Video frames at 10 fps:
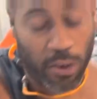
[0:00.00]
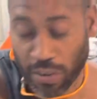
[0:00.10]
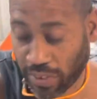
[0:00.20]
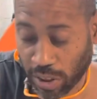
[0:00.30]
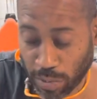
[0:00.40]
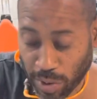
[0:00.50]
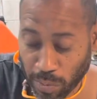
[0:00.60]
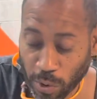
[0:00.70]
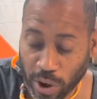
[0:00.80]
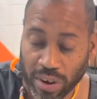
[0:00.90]
off a little bit
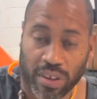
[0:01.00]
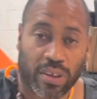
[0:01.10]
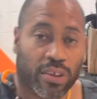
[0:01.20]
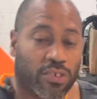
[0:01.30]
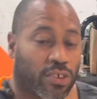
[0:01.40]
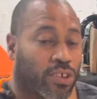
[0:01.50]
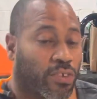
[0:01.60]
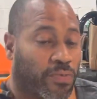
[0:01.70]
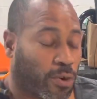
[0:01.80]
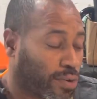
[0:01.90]
more so the
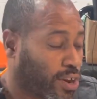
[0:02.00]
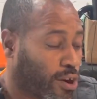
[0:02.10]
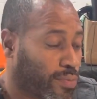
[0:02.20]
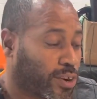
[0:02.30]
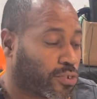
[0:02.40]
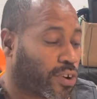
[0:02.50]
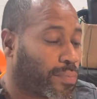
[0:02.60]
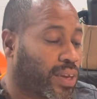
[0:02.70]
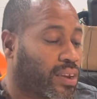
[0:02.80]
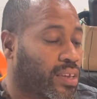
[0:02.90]
Euphoria Carbon will
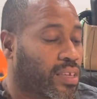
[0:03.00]
drop in.